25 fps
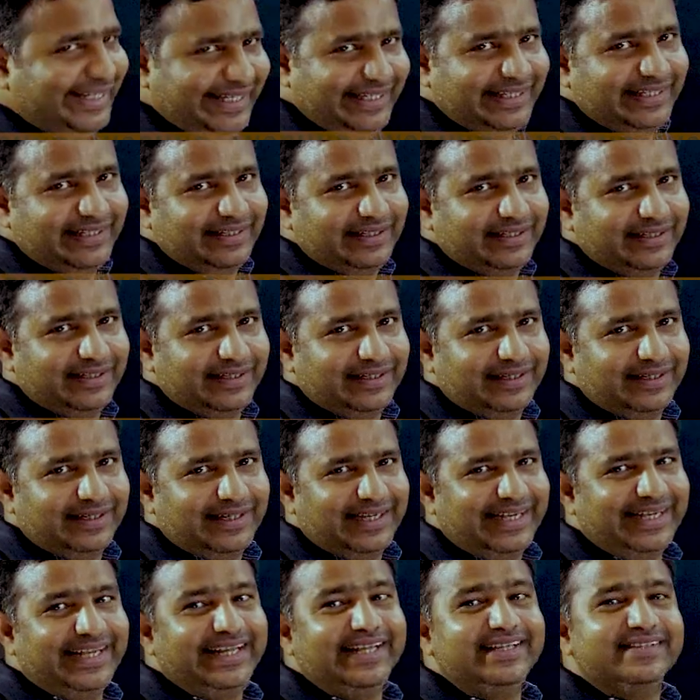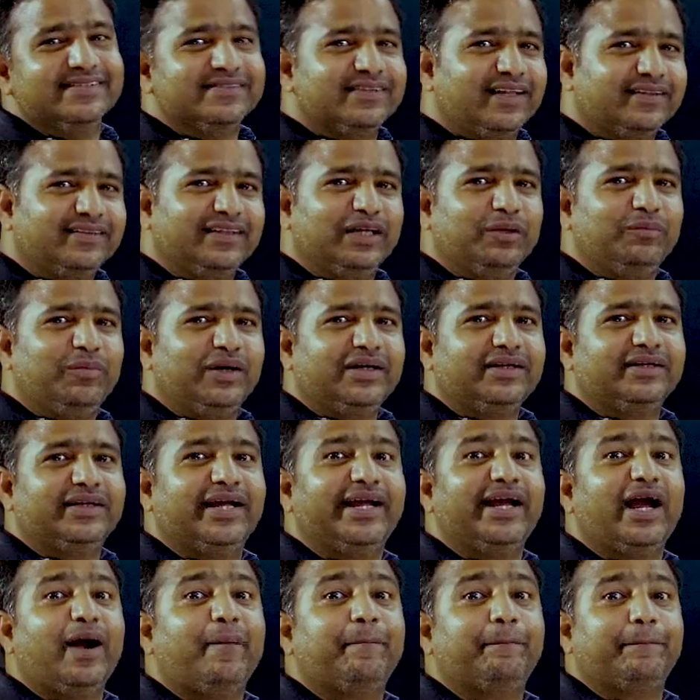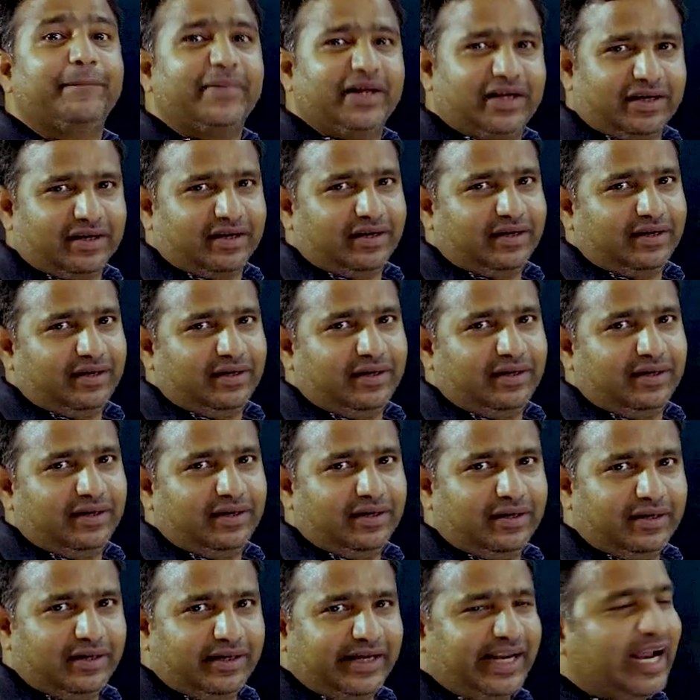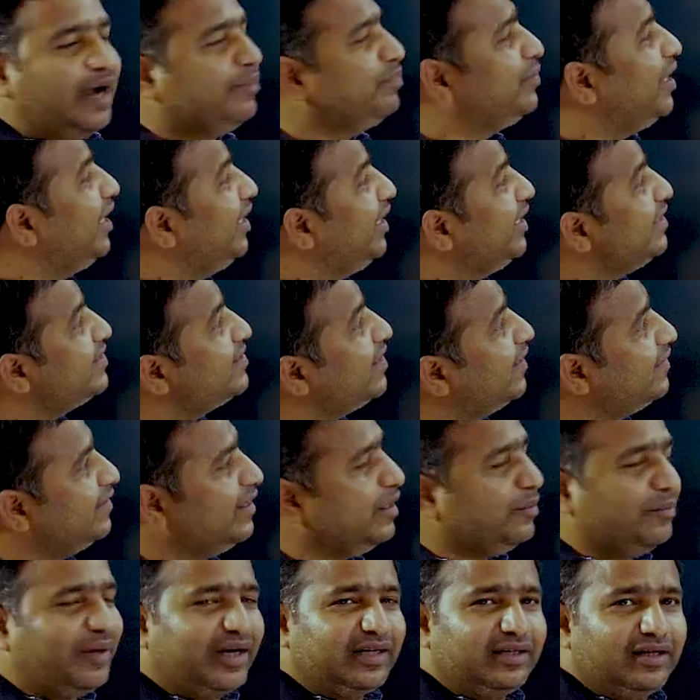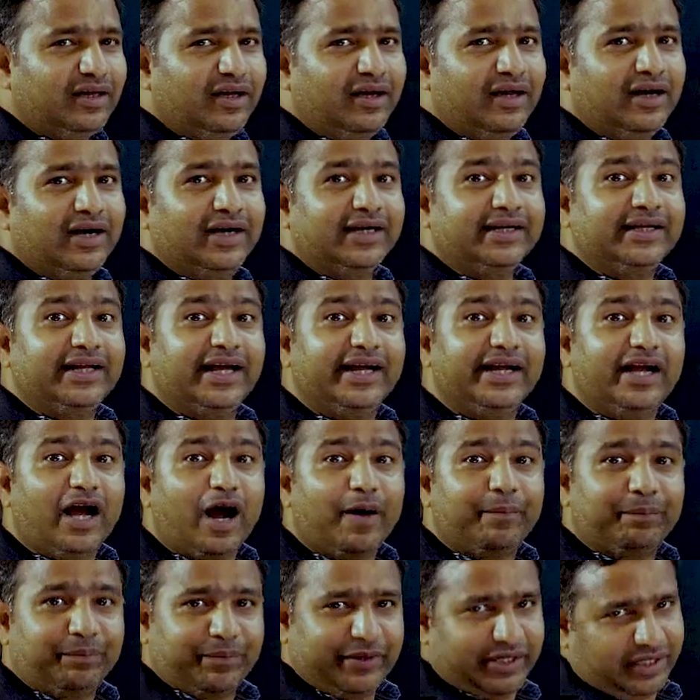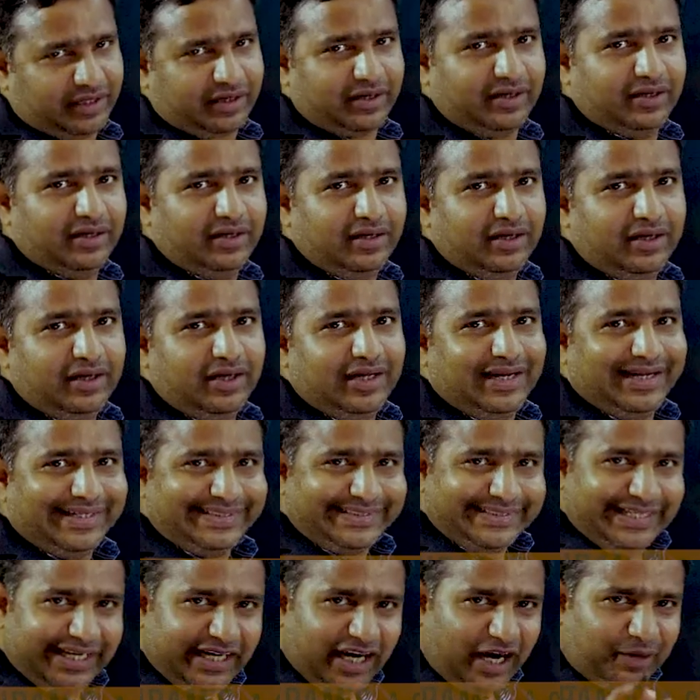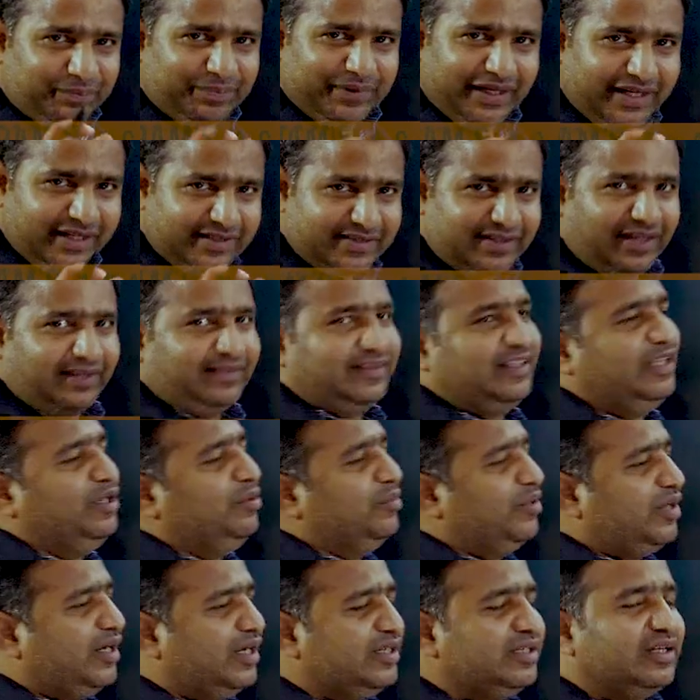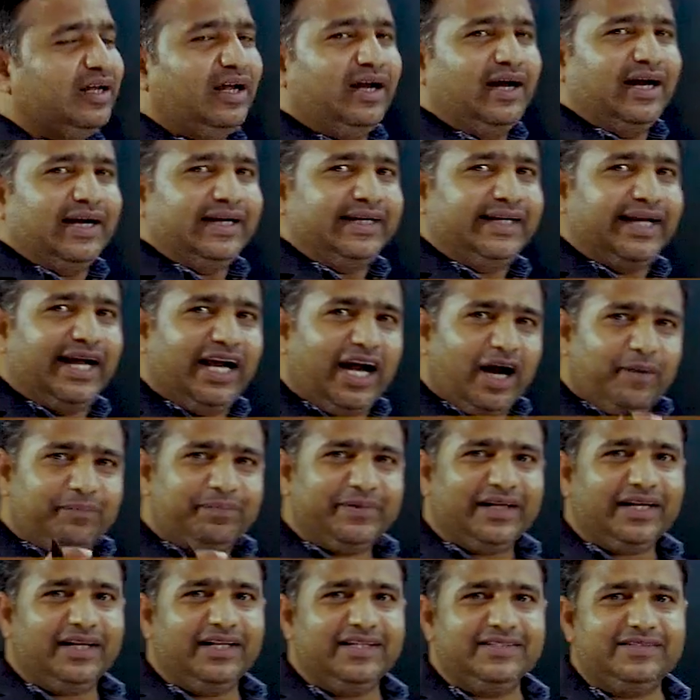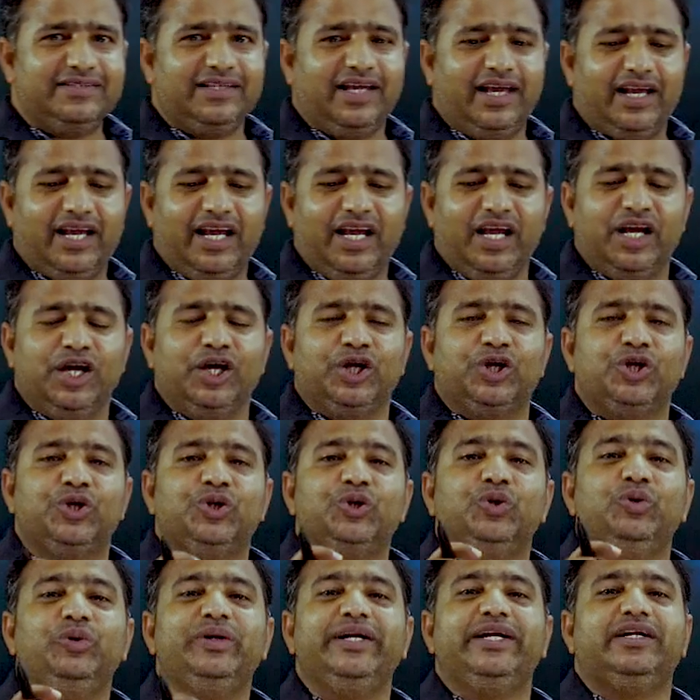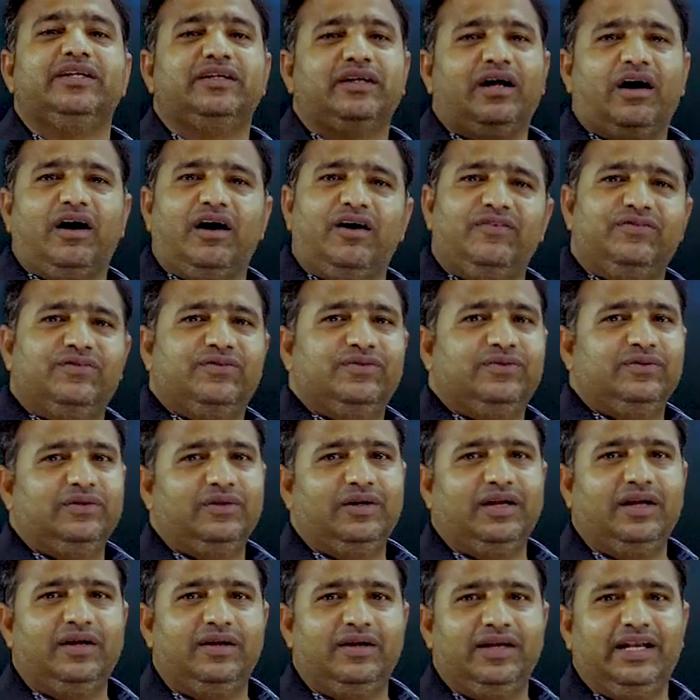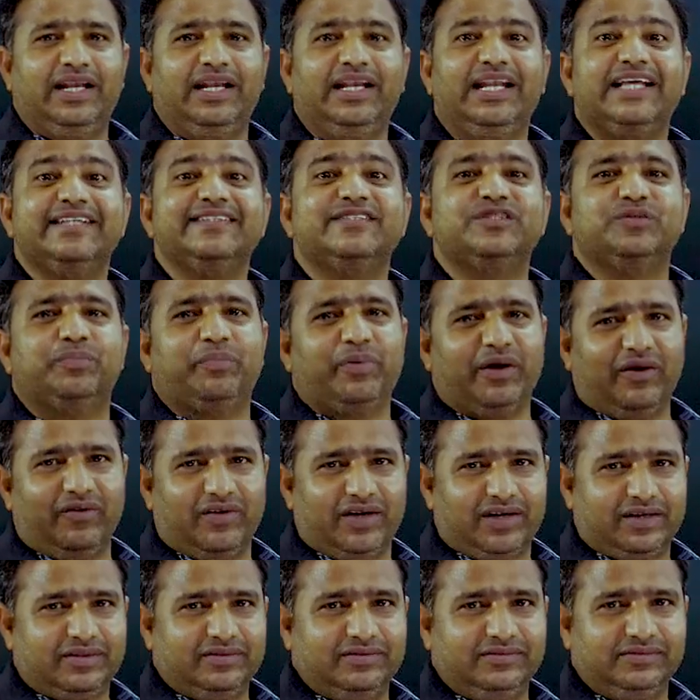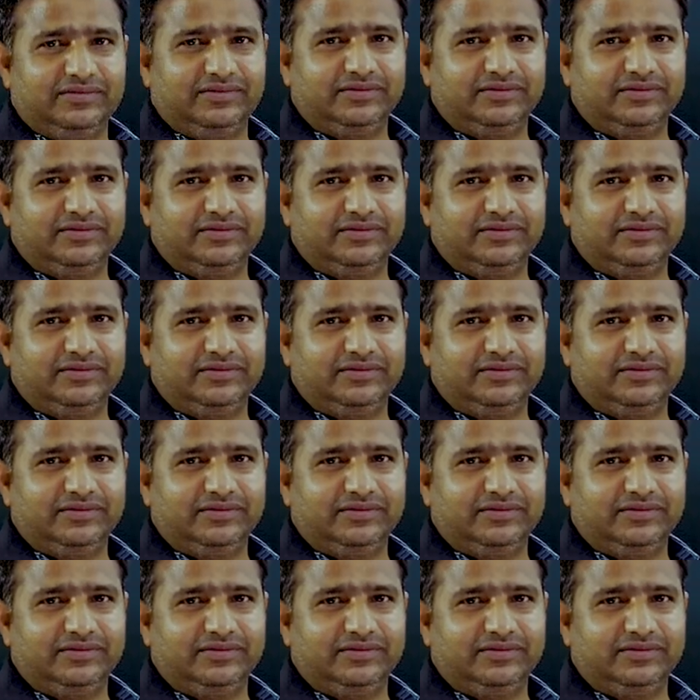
D. D is nothing but diopter. Capital D is nothing but diopter. Diopter is nothing but, diopter is a unit of lens power.